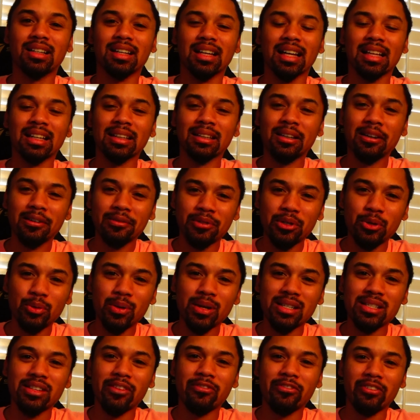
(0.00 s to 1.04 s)
I love you
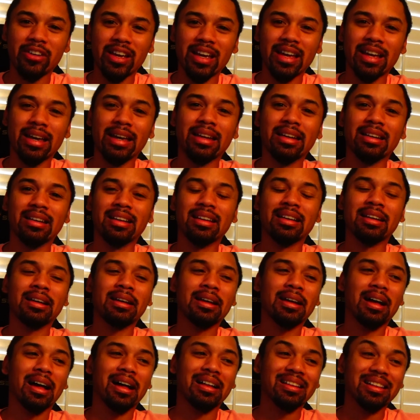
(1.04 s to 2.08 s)
as a fan.
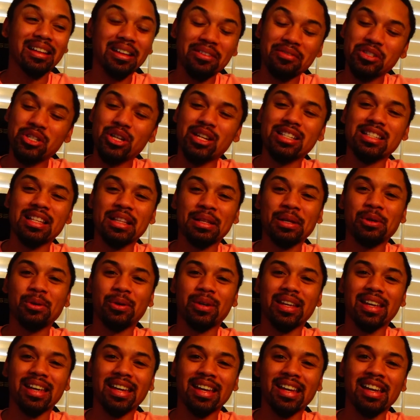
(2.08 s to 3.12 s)
I loved you as a little
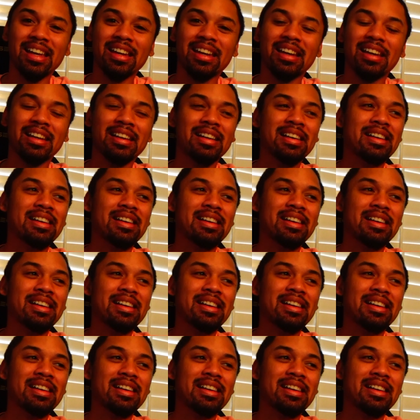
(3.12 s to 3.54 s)
kid.